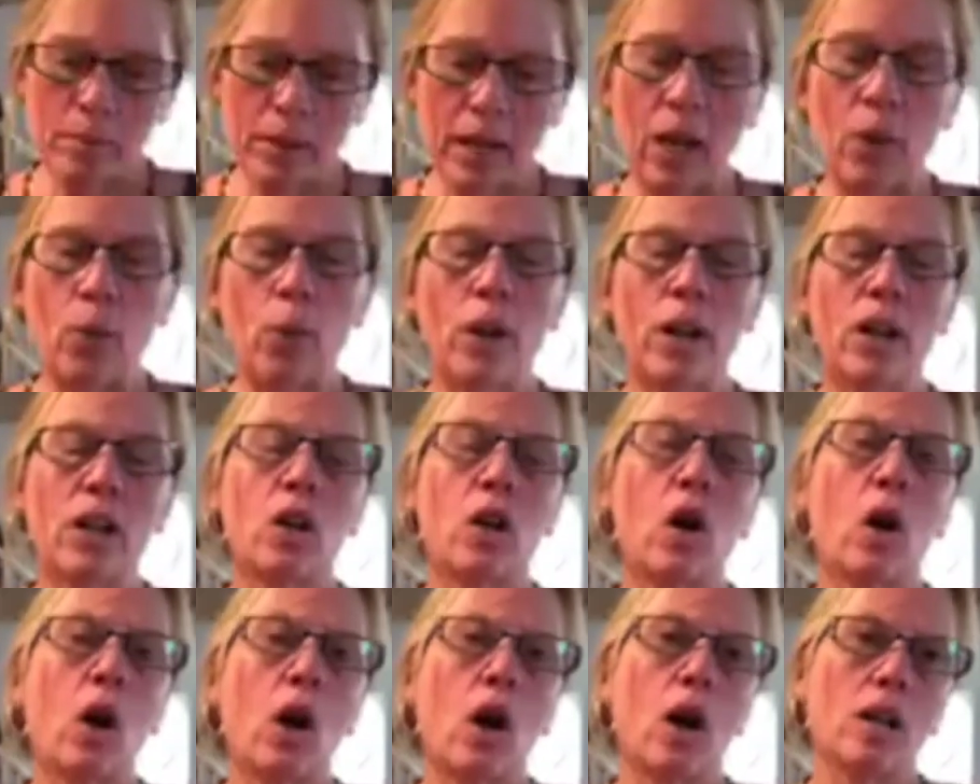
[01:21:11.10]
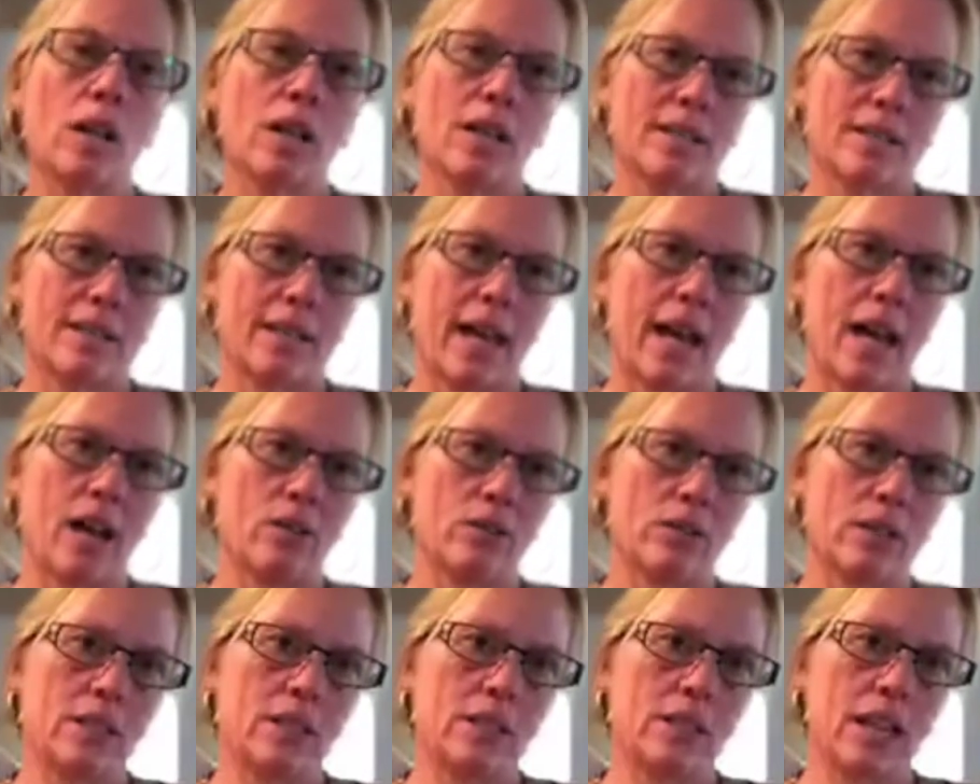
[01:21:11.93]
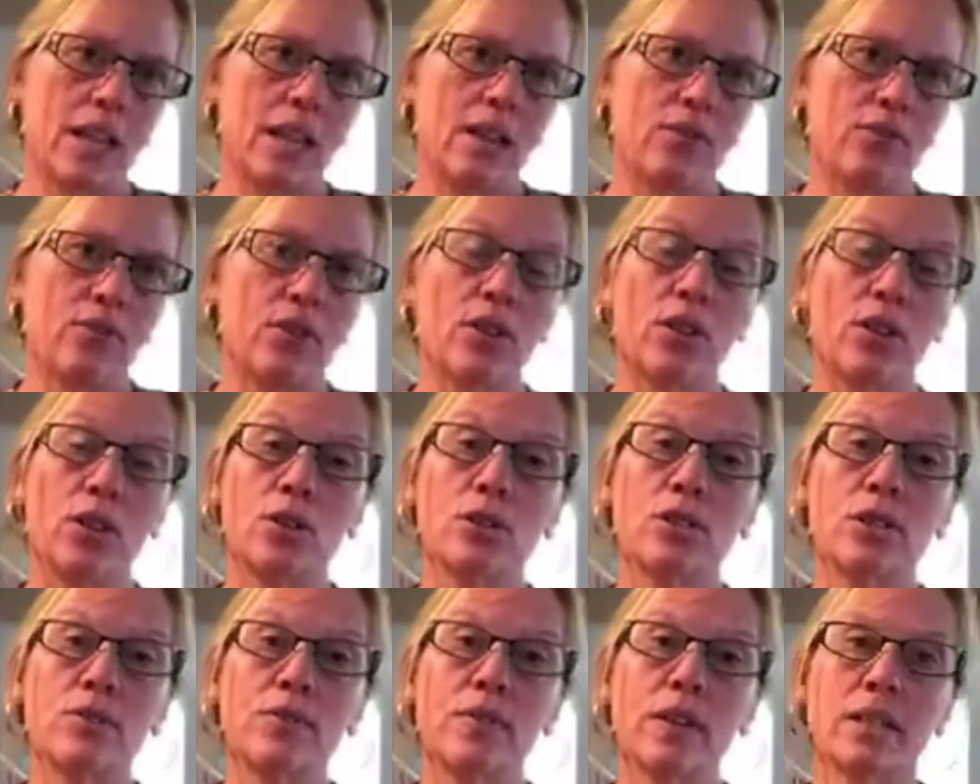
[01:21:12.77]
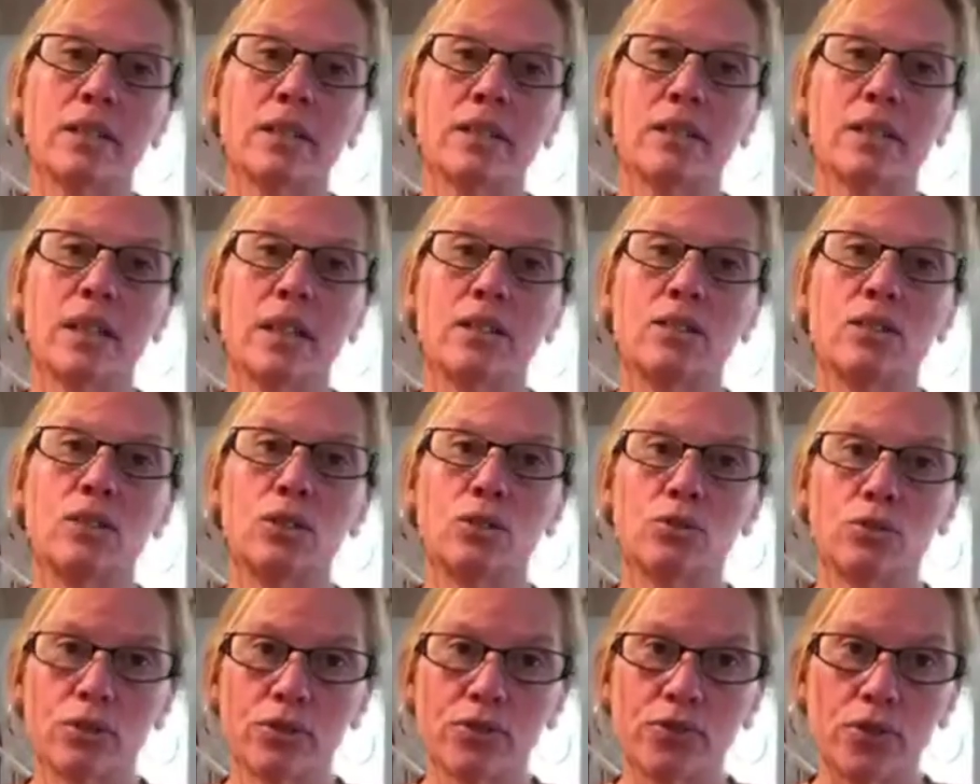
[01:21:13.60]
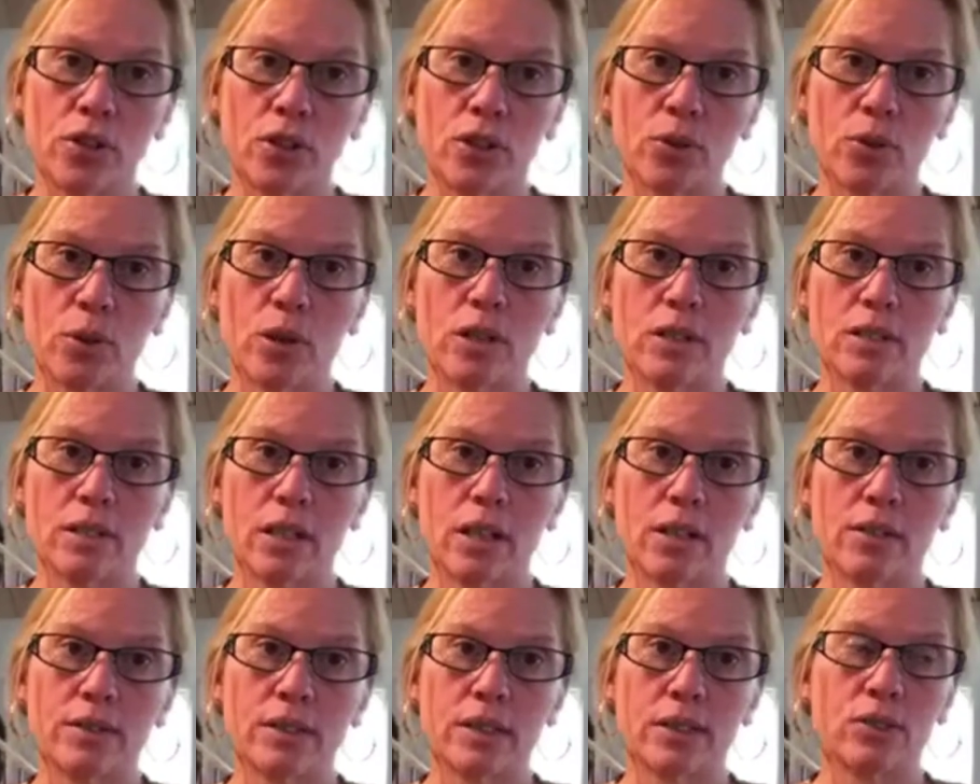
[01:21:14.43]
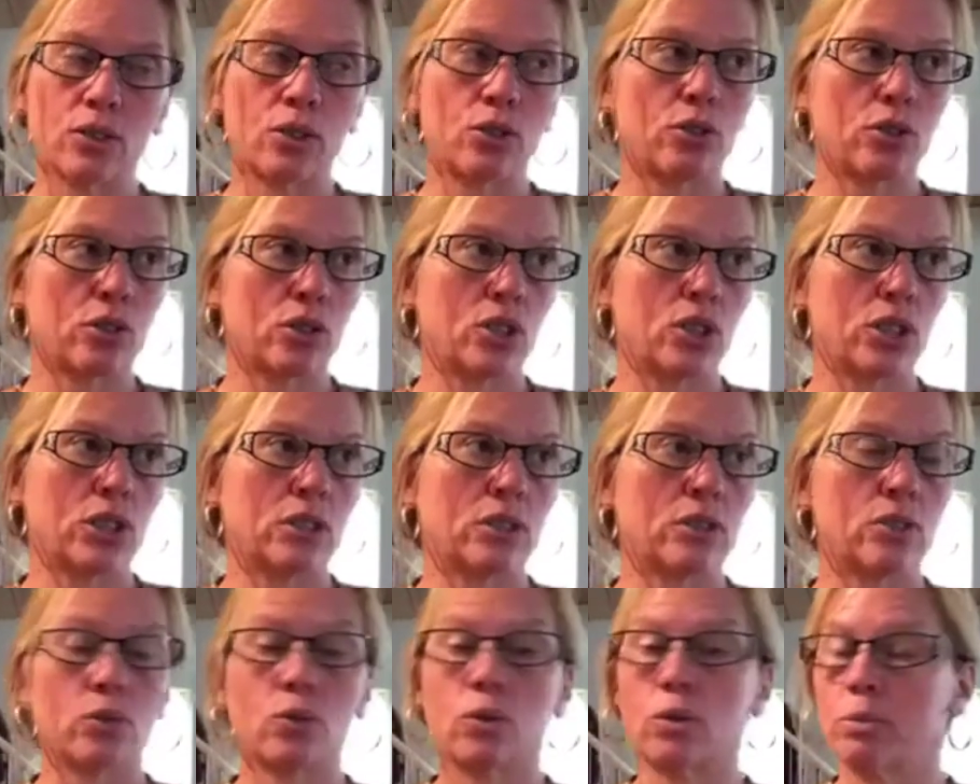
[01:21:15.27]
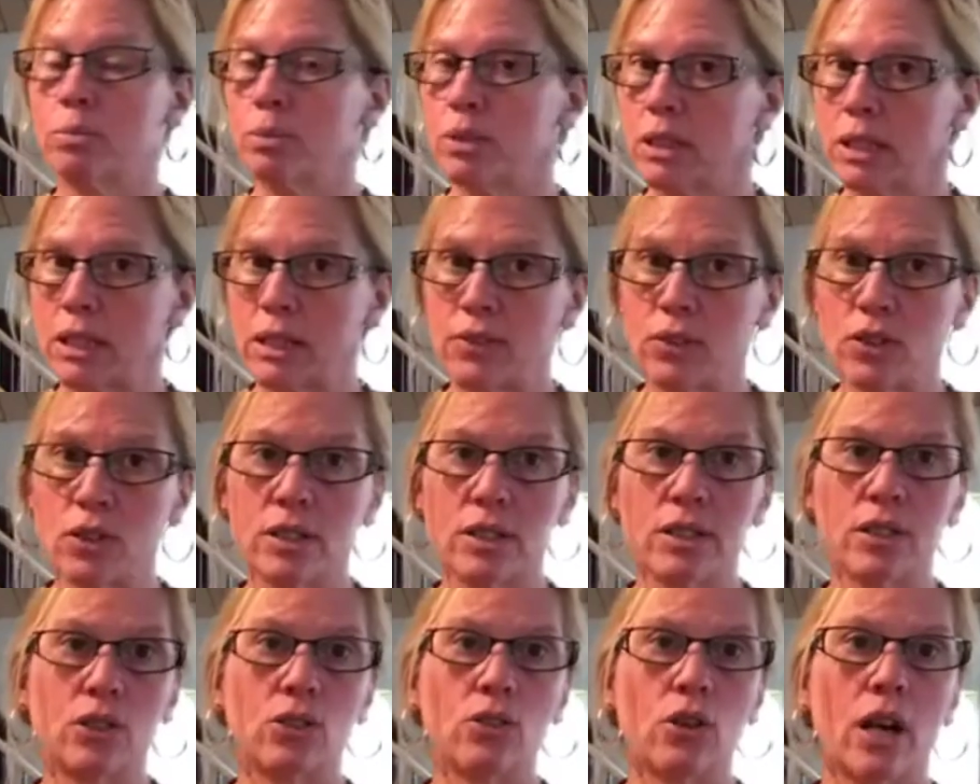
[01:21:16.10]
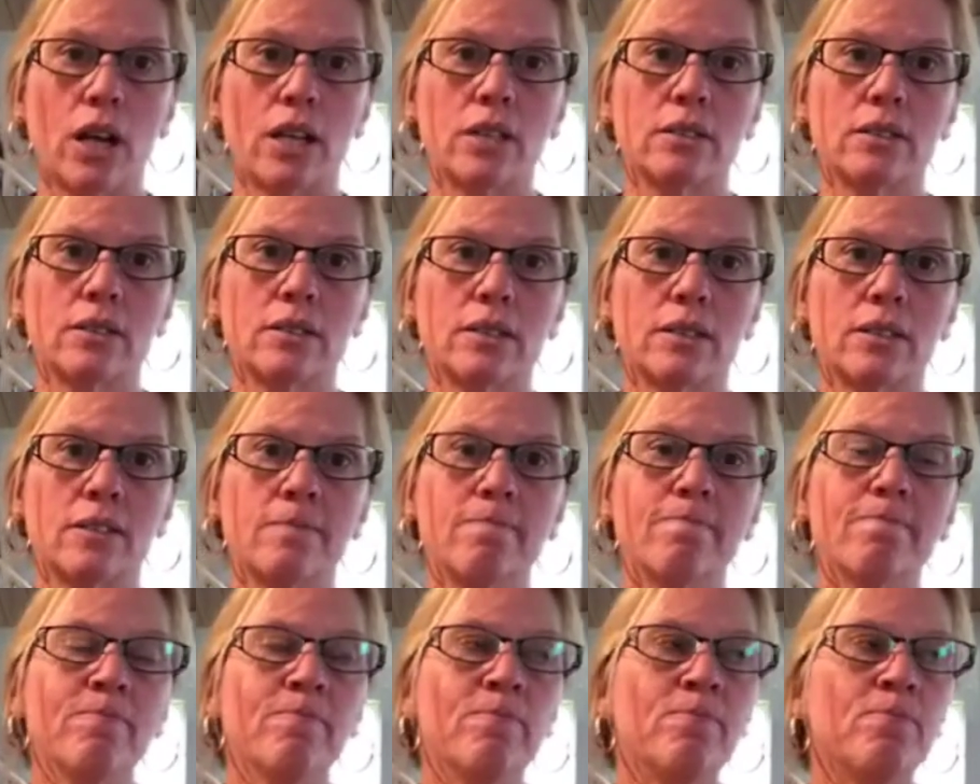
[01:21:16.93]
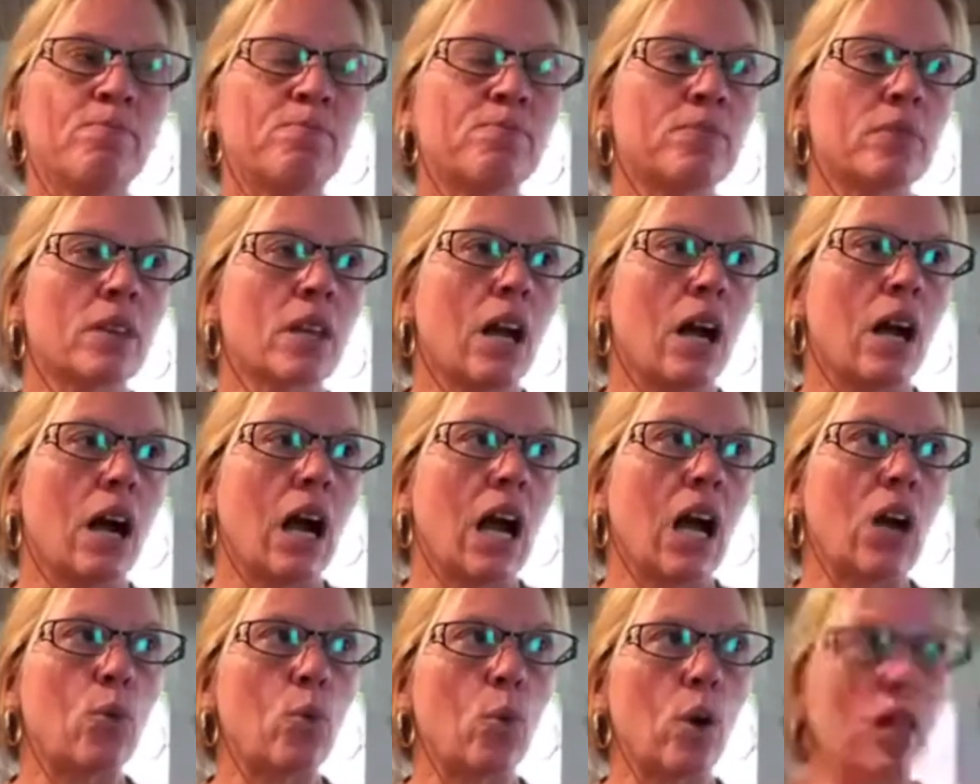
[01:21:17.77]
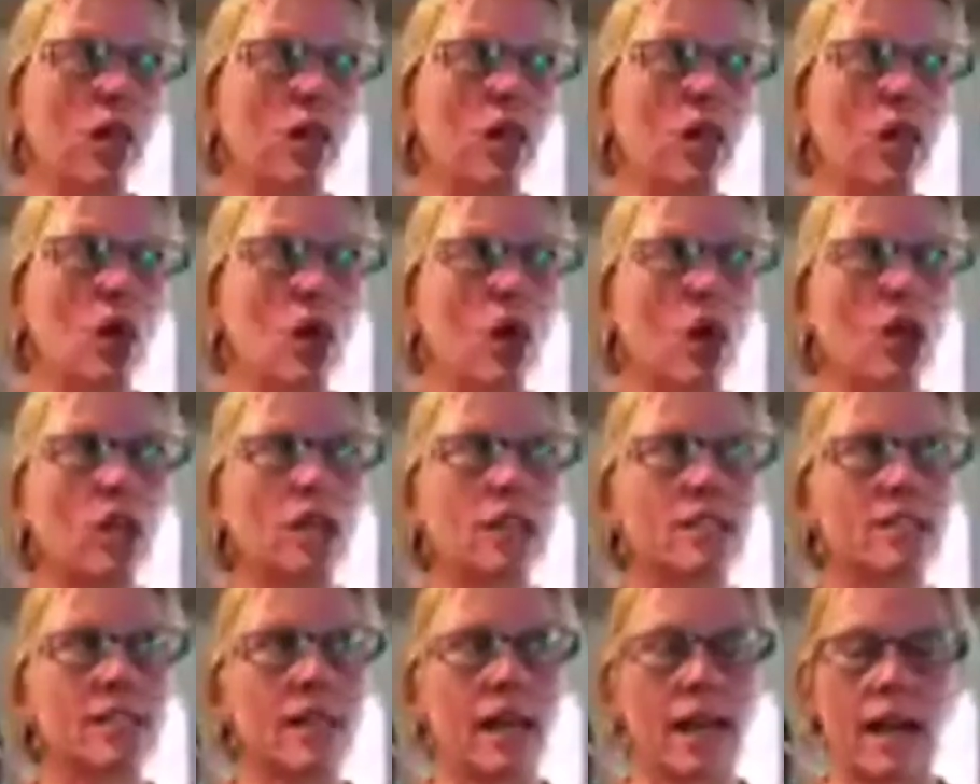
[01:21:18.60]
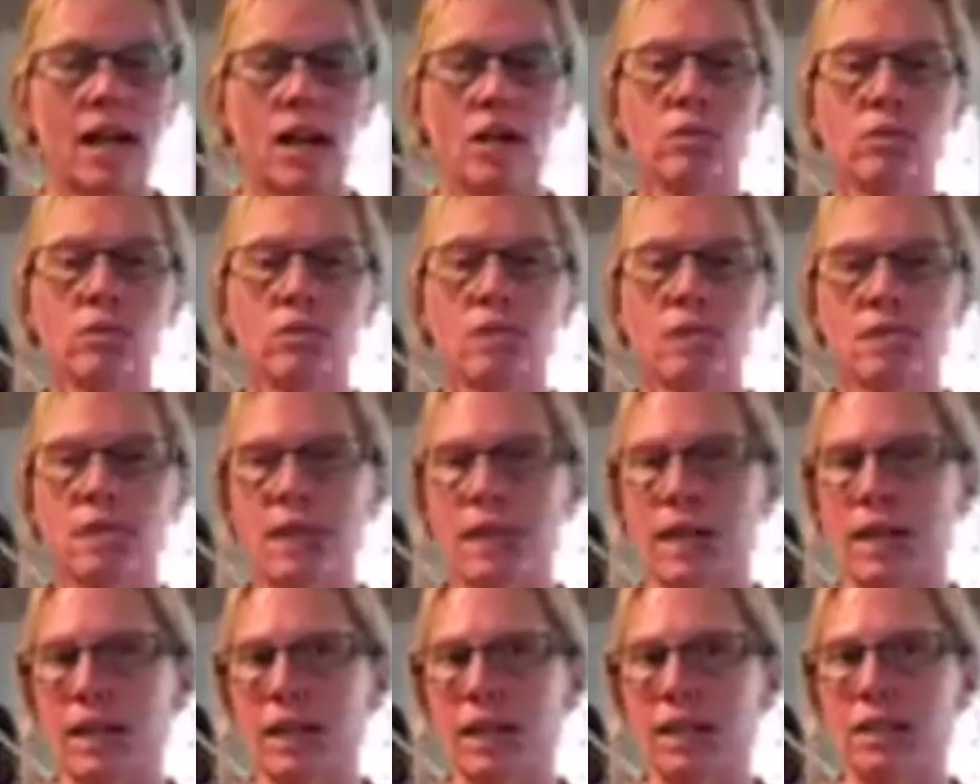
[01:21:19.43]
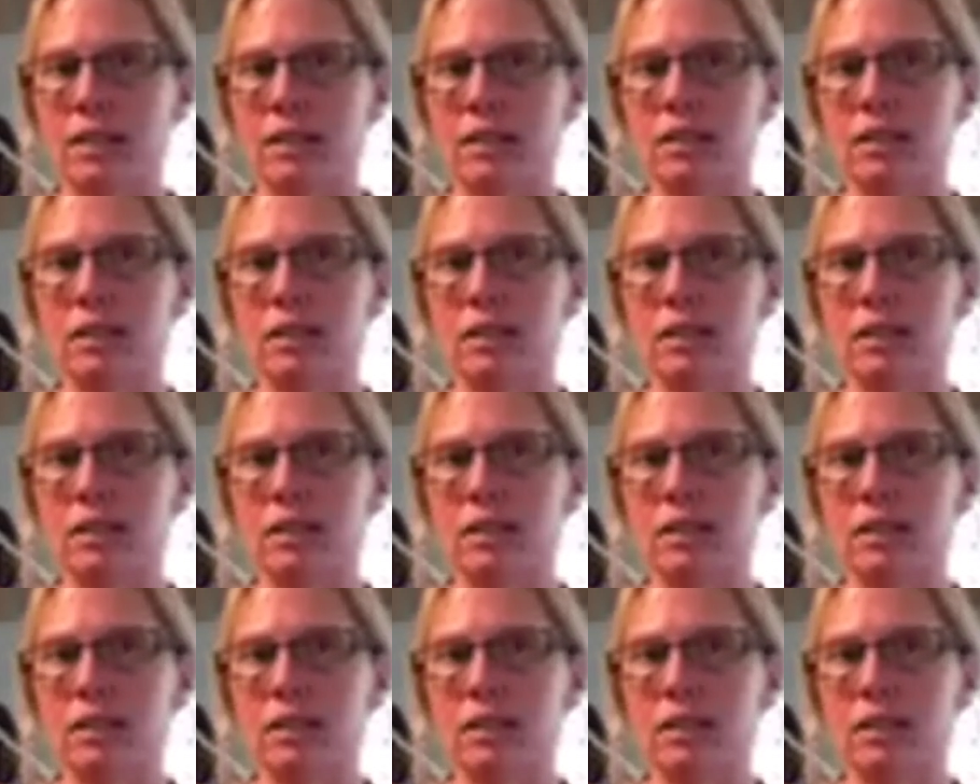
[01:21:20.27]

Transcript: But I want to call us out today for those of us that do refer to ourselves as Christians or believers in Christ. I want to call us out today